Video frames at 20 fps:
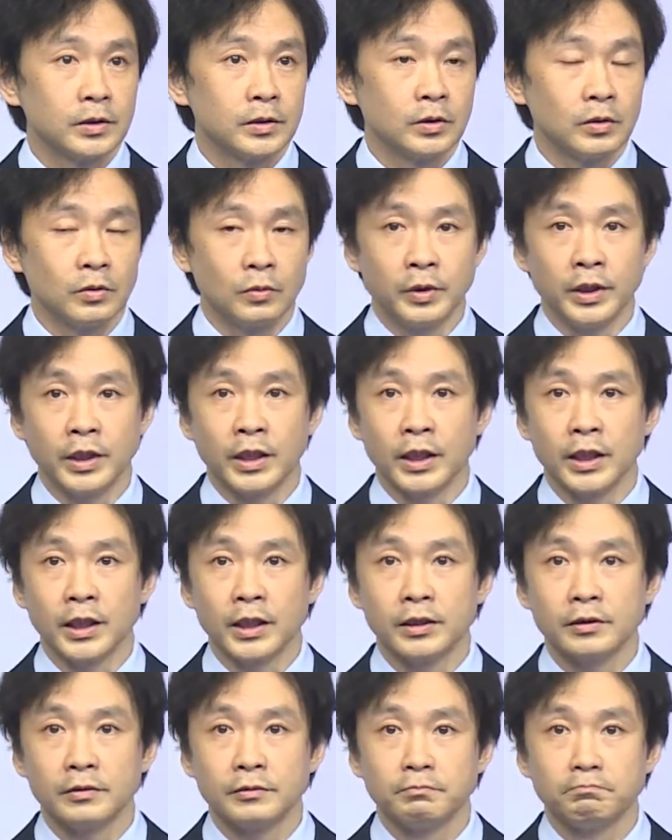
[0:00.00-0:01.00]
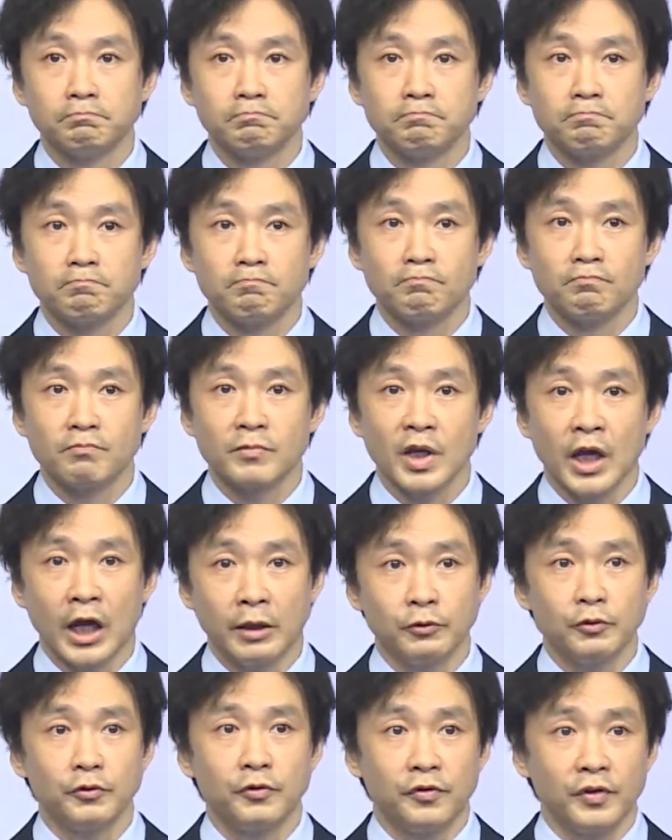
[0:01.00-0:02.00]
we
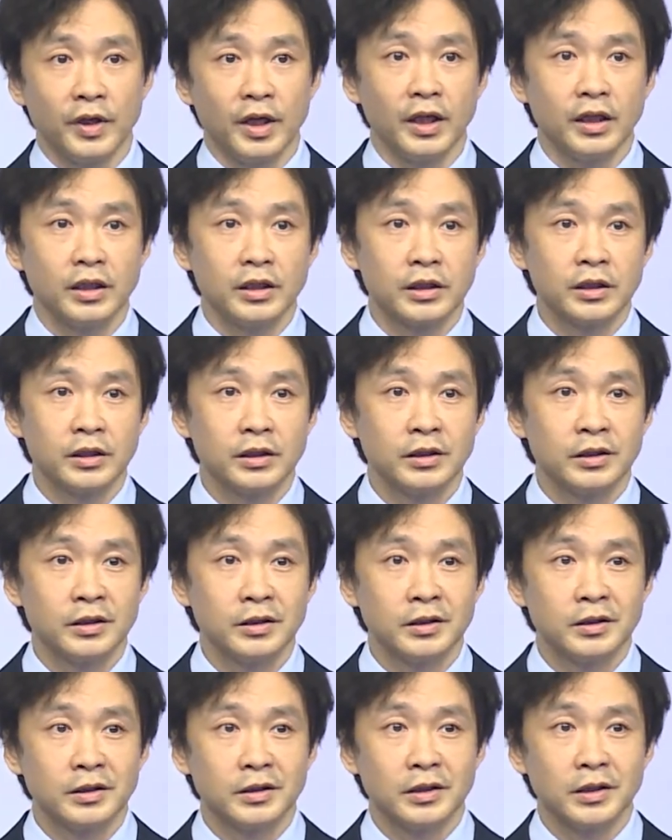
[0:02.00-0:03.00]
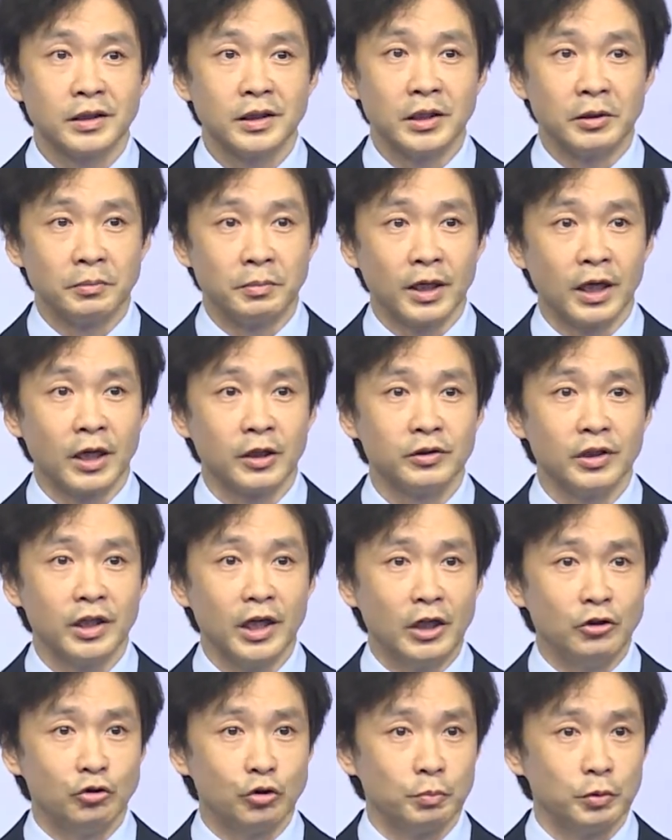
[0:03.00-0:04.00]
have to think about
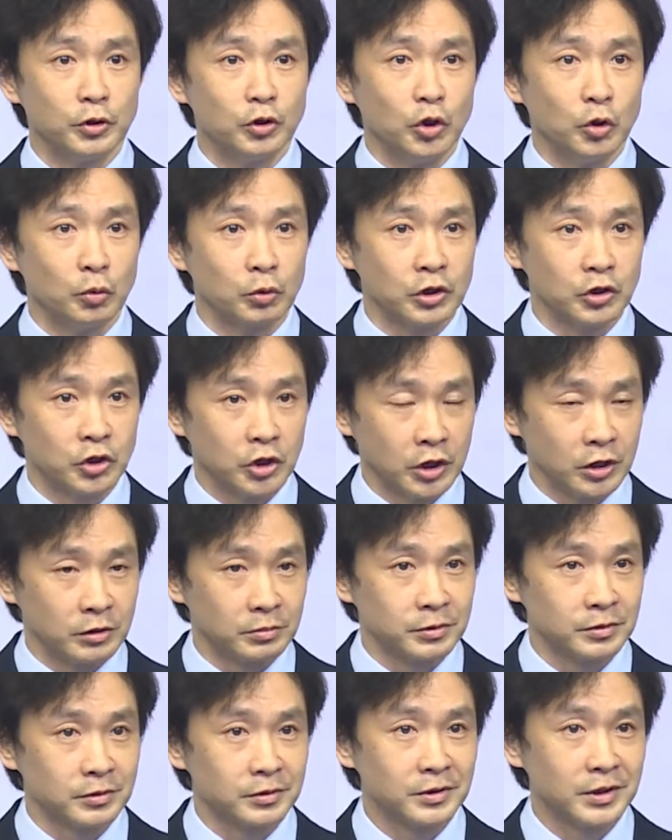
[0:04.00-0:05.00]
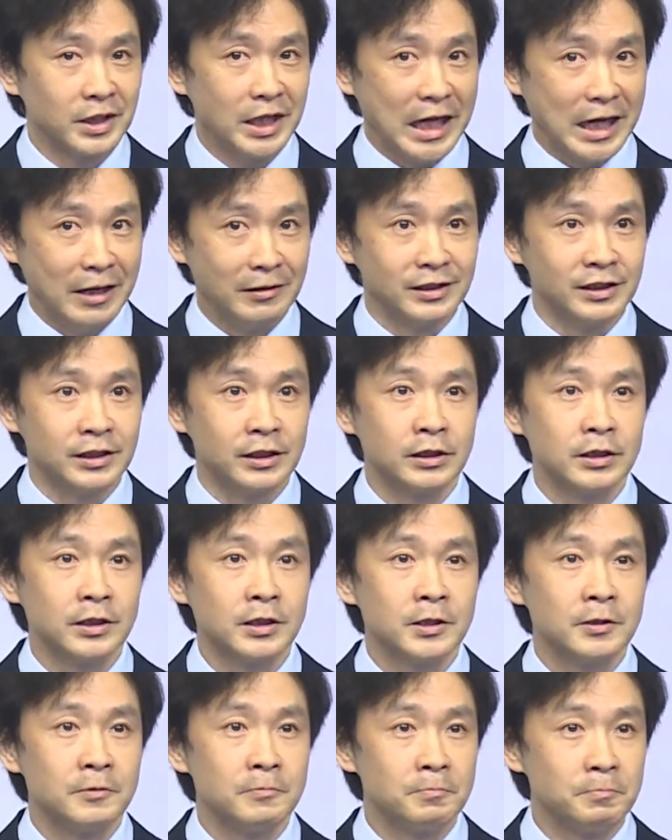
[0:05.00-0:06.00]
entrepreneurship and
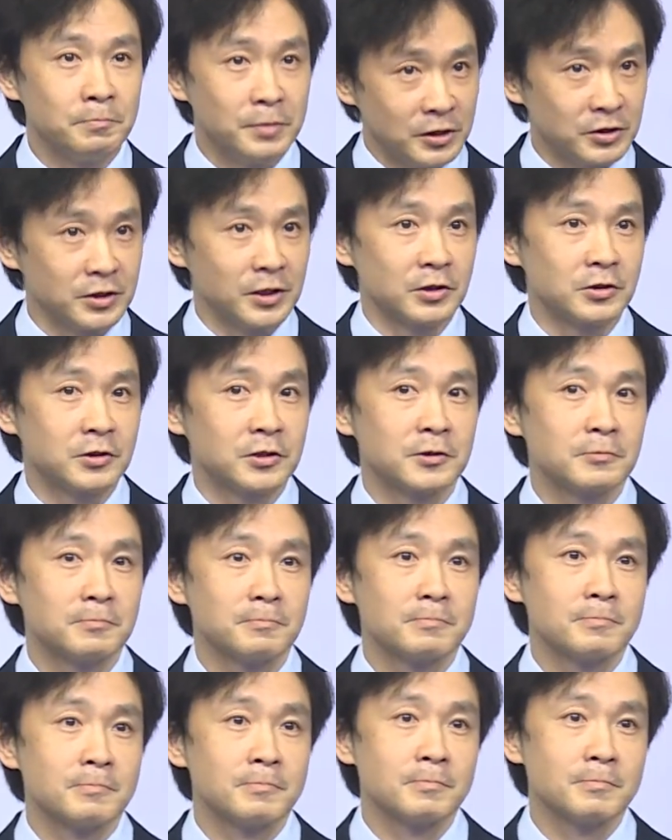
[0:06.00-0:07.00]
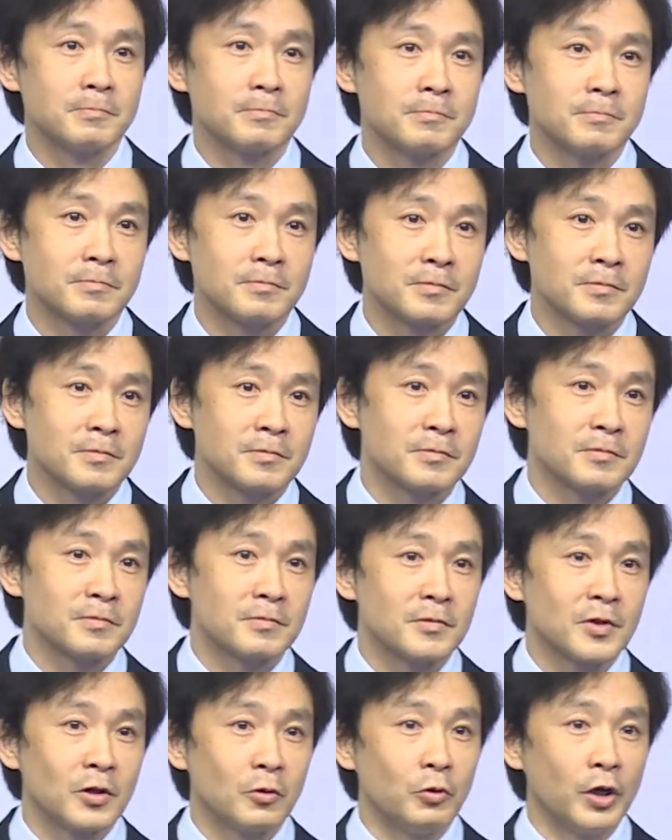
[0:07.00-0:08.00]
business.
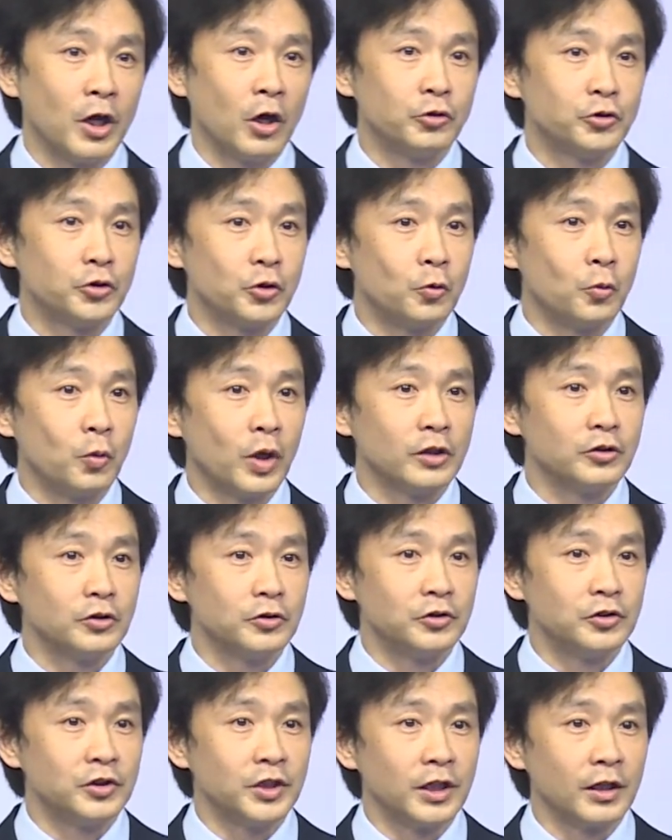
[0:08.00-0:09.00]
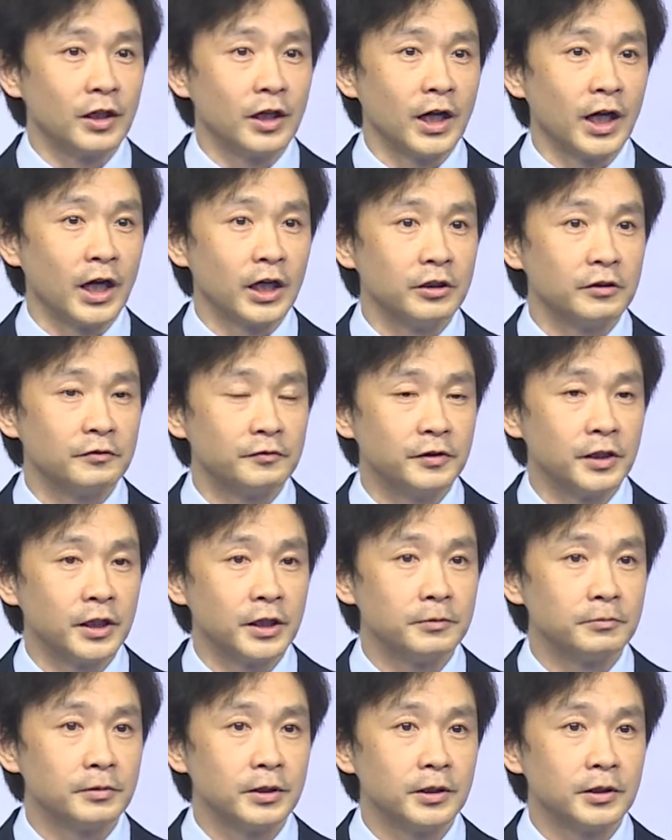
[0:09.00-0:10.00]
We also want to see a lot
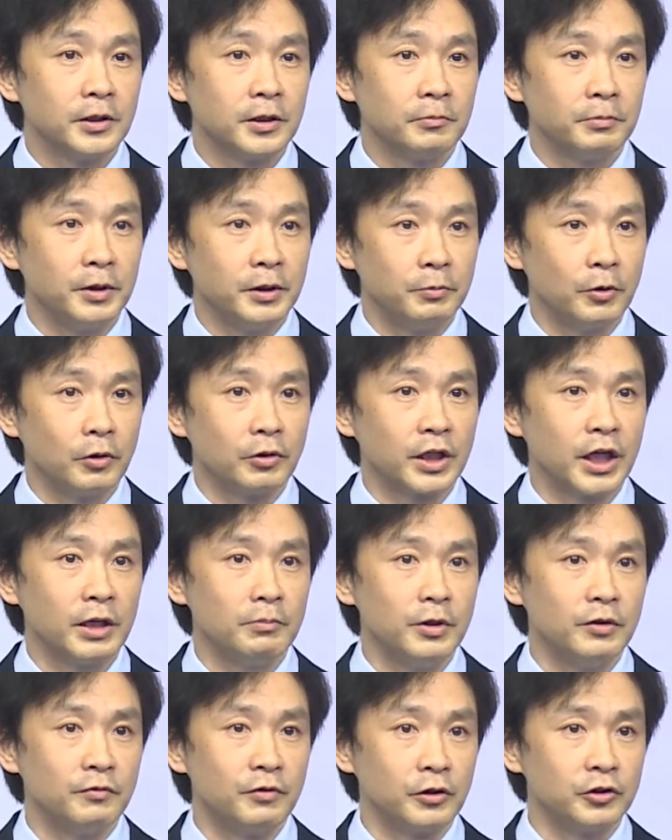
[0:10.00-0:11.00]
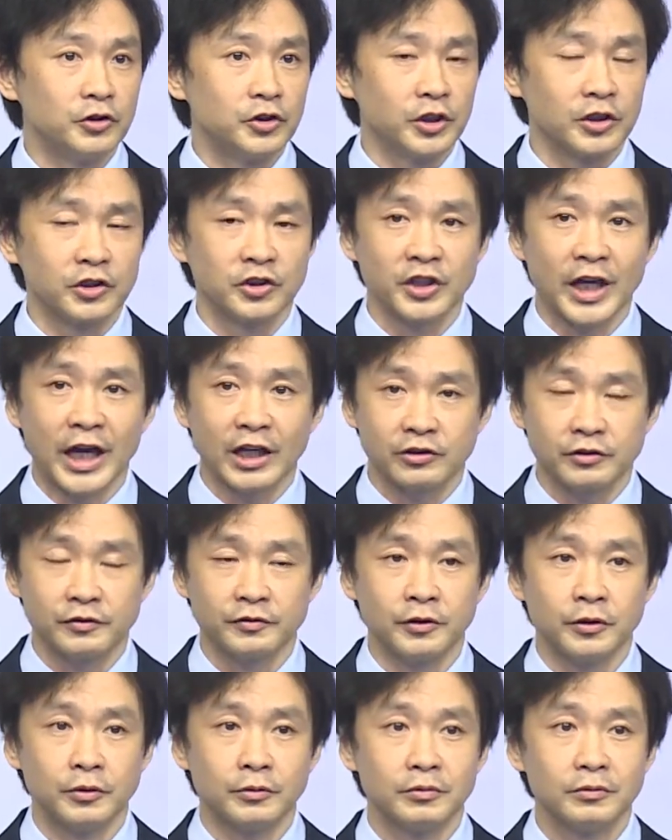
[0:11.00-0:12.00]
of people can be very
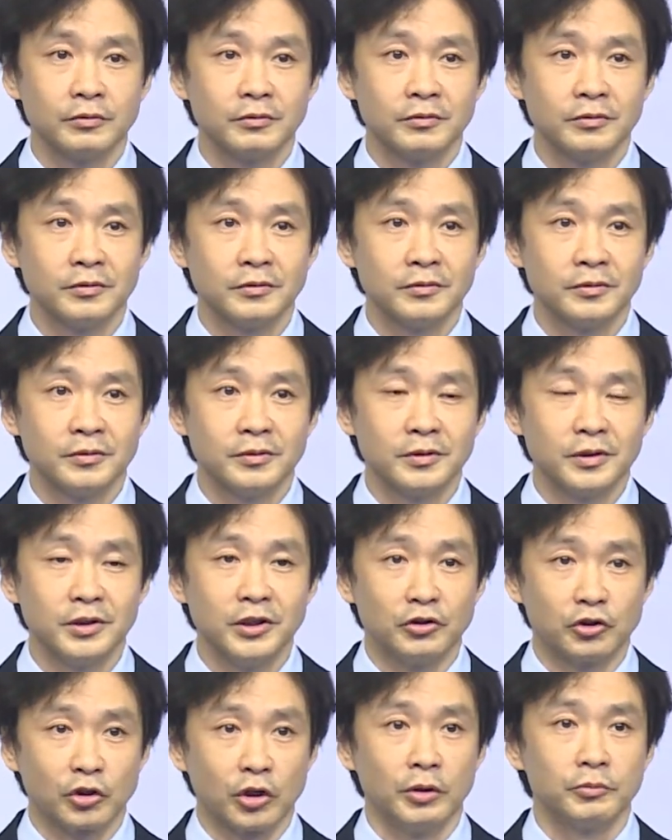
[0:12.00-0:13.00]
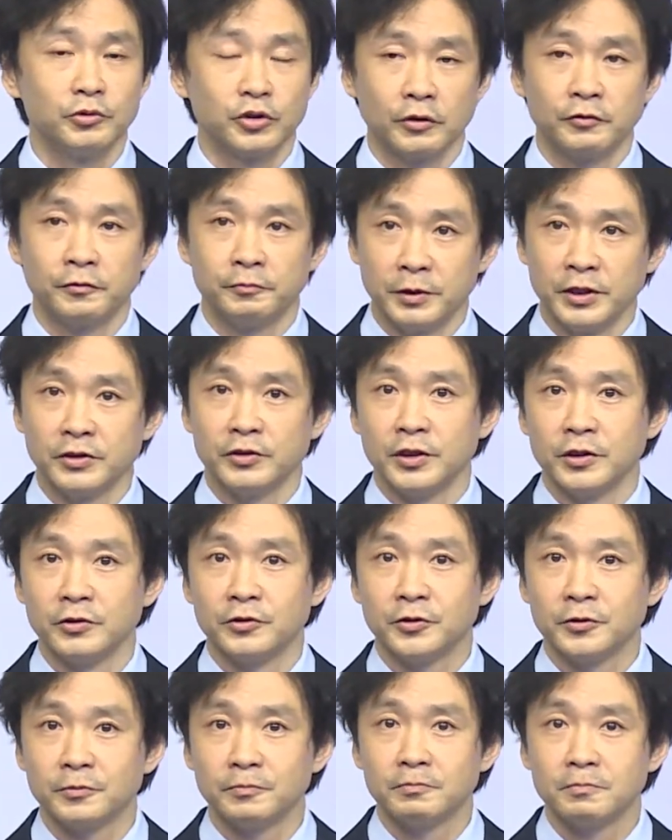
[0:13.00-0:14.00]
successful in terms of business.